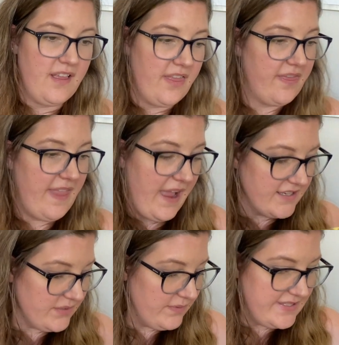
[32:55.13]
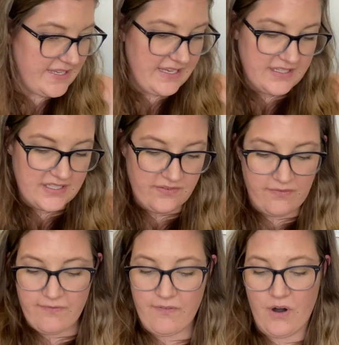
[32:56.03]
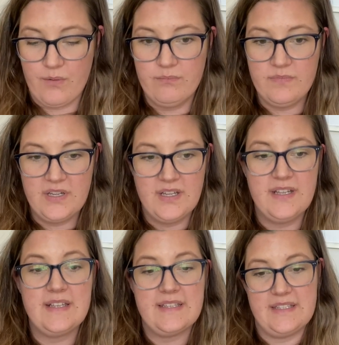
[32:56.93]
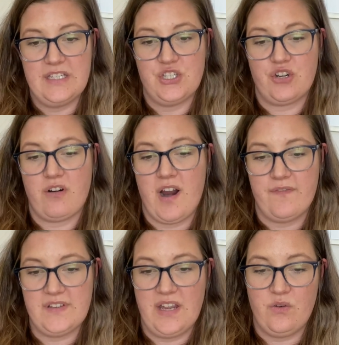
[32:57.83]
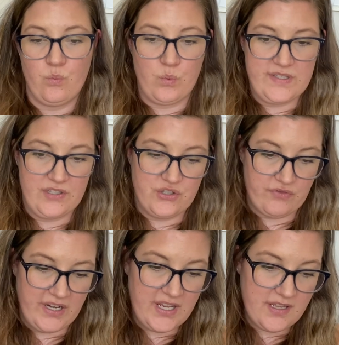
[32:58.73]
that was it from Stitchcraft and Wizardry.